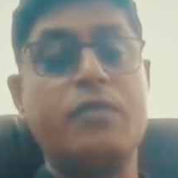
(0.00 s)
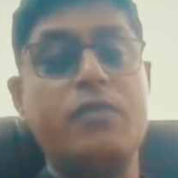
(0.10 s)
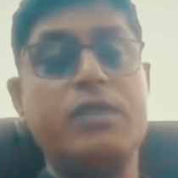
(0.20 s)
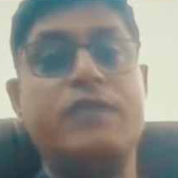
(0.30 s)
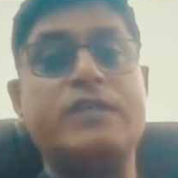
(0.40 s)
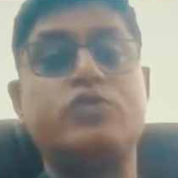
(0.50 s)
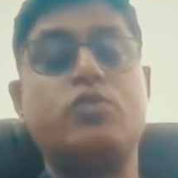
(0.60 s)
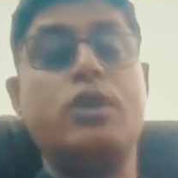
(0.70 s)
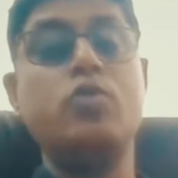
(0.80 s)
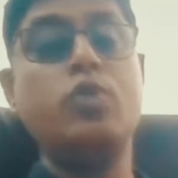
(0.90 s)
we were the first
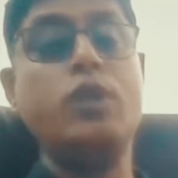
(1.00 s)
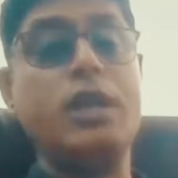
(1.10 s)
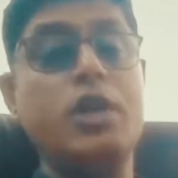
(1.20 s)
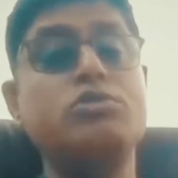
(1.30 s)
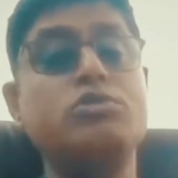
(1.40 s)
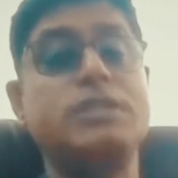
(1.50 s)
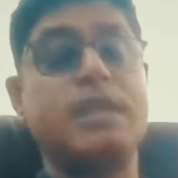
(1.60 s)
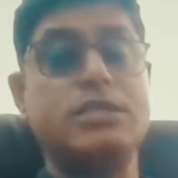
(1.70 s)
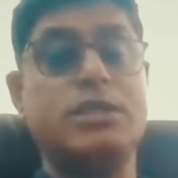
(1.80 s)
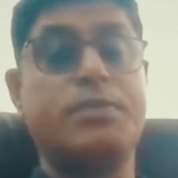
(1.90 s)
one who introduced
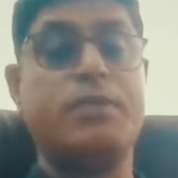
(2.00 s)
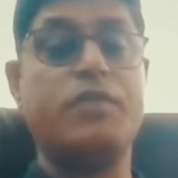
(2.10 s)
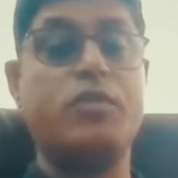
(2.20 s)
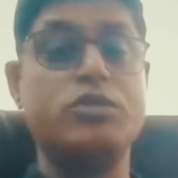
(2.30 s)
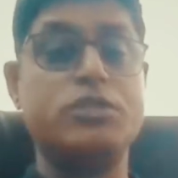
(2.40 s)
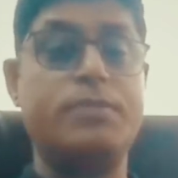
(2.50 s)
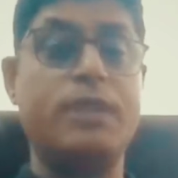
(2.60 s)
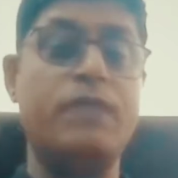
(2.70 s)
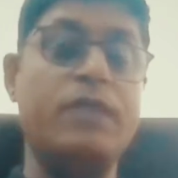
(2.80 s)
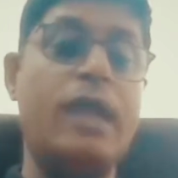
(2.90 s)
this concept of doorstep
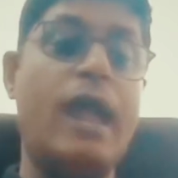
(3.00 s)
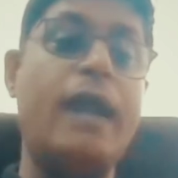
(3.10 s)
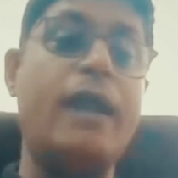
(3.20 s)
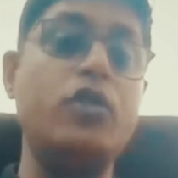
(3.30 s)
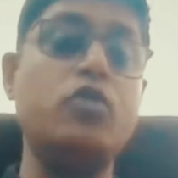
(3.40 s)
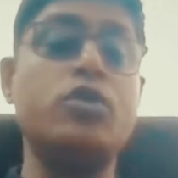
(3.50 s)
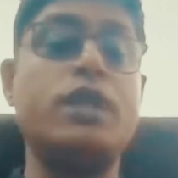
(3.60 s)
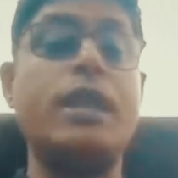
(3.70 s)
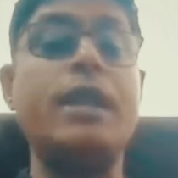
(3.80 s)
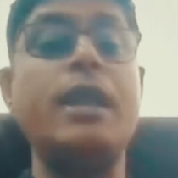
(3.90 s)
delivery. And you know
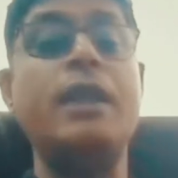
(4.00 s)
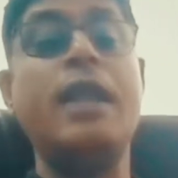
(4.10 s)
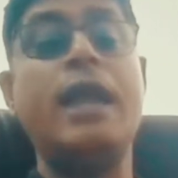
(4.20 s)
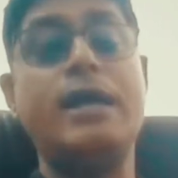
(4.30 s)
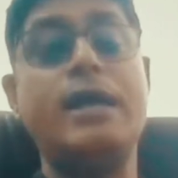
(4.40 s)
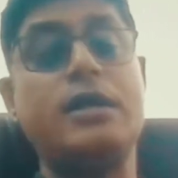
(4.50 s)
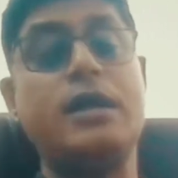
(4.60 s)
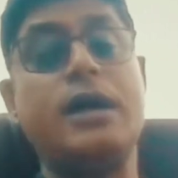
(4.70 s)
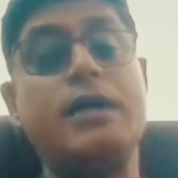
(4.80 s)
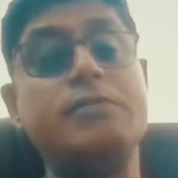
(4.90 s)
that in India,
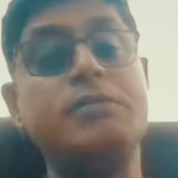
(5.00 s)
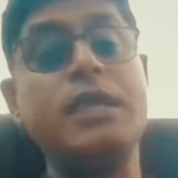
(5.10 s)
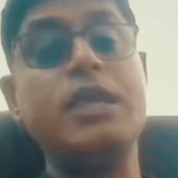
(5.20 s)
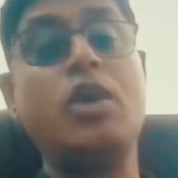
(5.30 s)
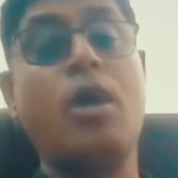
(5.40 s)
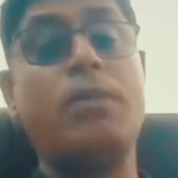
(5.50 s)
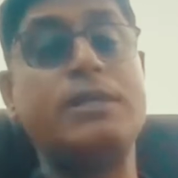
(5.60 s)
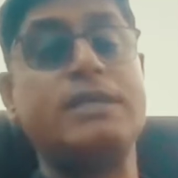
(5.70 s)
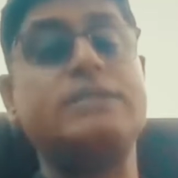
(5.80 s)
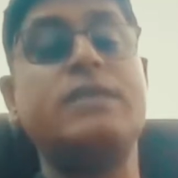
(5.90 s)
the
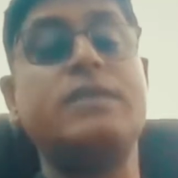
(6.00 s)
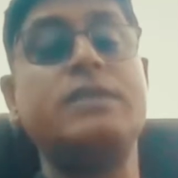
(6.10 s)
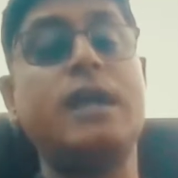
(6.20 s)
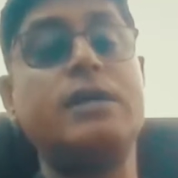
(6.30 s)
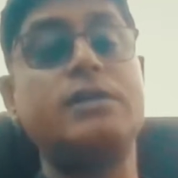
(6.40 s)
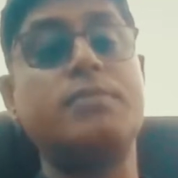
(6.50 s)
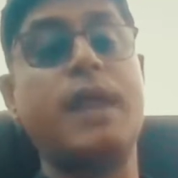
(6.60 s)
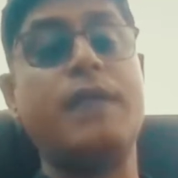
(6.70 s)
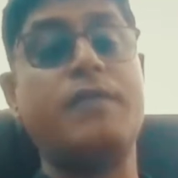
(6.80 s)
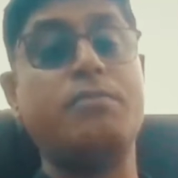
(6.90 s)
e-commerce has given some
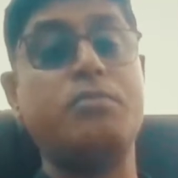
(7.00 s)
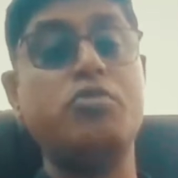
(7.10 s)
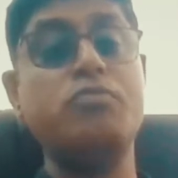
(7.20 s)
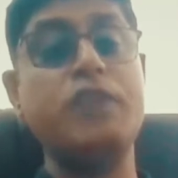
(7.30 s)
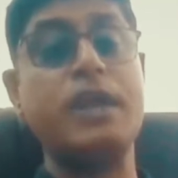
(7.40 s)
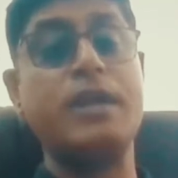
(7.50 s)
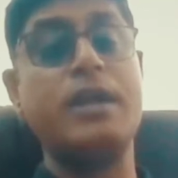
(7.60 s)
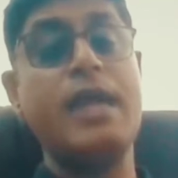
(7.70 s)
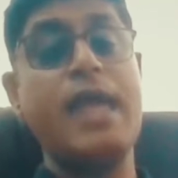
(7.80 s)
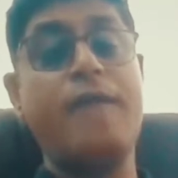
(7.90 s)
kind of a boom where
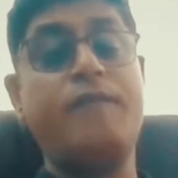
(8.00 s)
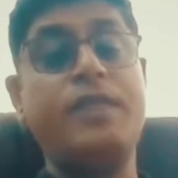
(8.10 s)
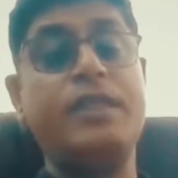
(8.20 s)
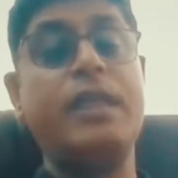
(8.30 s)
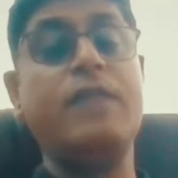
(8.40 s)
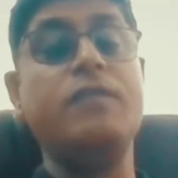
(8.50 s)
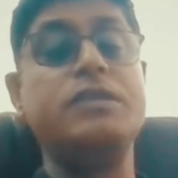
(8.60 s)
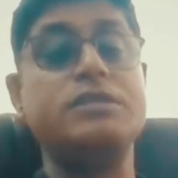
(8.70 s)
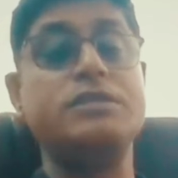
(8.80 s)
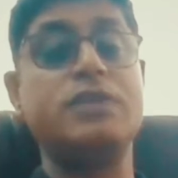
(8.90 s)
everything
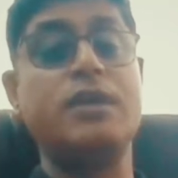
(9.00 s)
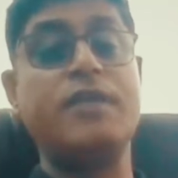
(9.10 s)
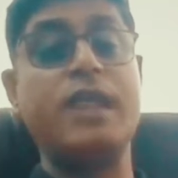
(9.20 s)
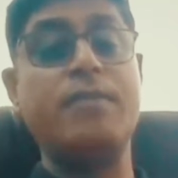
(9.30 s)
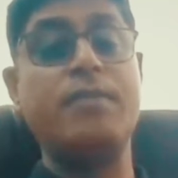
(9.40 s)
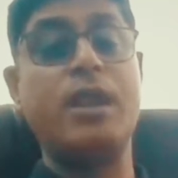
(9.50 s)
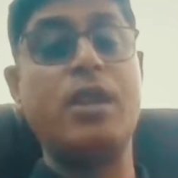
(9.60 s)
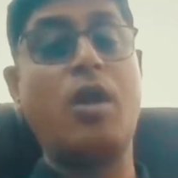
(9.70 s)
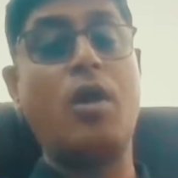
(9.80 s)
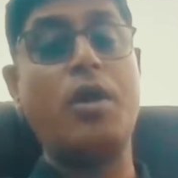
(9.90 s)
which is
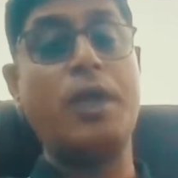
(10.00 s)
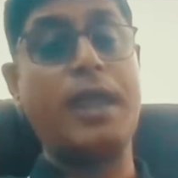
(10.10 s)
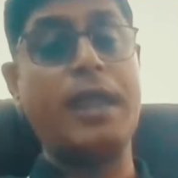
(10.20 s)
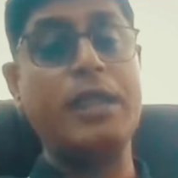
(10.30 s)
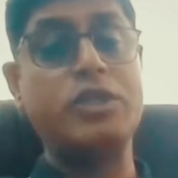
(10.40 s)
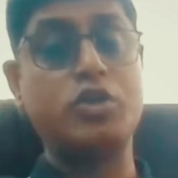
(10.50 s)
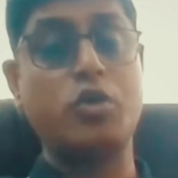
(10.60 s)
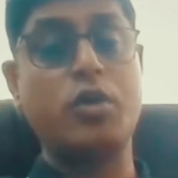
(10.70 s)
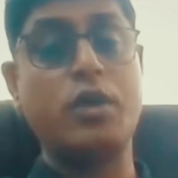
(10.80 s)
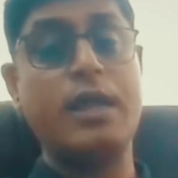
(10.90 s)
available on any
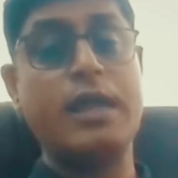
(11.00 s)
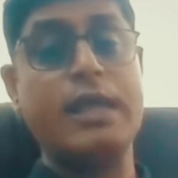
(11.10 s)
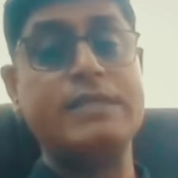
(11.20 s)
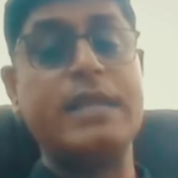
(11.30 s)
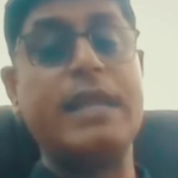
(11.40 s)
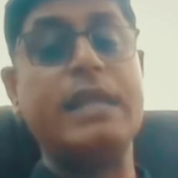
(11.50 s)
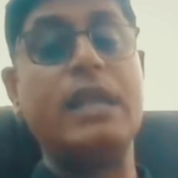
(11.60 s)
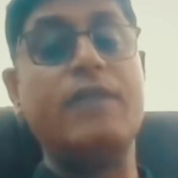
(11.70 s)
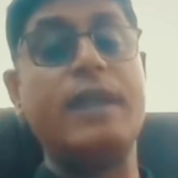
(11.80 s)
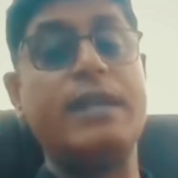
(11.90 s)
store is getting
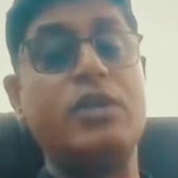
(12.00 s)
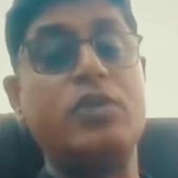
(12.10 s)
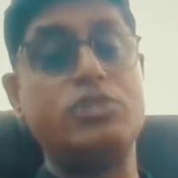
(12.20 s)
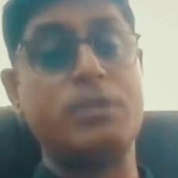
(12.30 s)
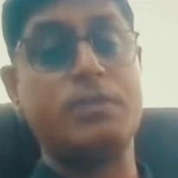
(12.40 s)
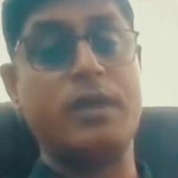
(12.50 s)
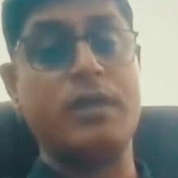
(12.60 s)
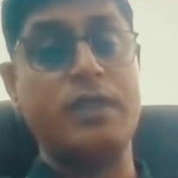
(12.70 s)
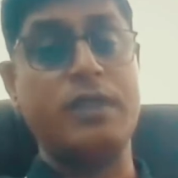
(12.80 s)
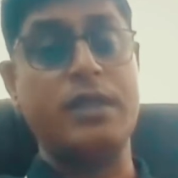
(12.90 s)
delivered at the doorstep of
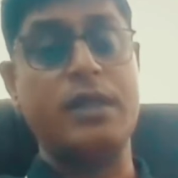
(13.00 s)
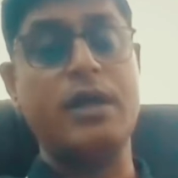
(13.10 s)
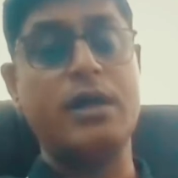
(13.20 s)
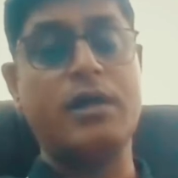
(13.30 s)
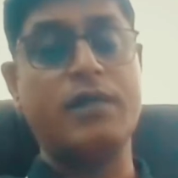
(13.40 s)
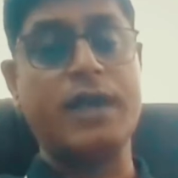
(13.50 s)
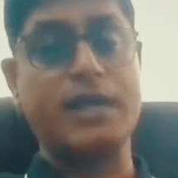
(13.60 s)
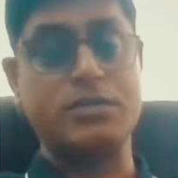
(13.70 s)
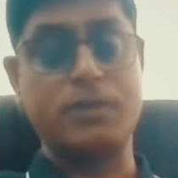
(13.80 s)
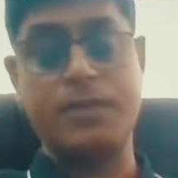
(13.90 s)
the
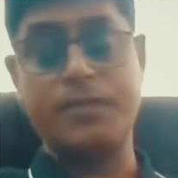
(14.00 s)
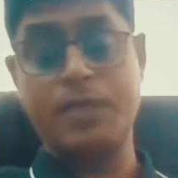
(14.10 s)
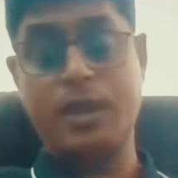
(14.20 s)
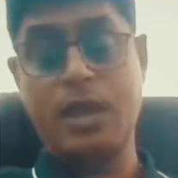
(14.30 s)
customer.